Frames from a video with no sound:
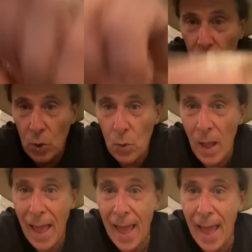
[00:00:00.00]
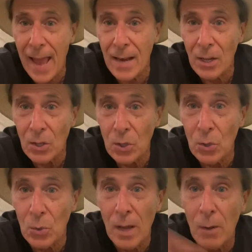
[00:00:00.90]
and you and
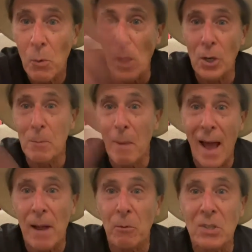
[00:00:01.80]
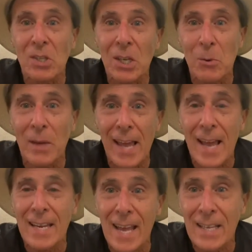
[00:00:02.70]
you. Well, goodbye. We'll see you
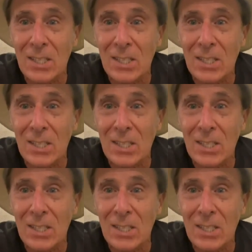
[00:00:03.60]
again next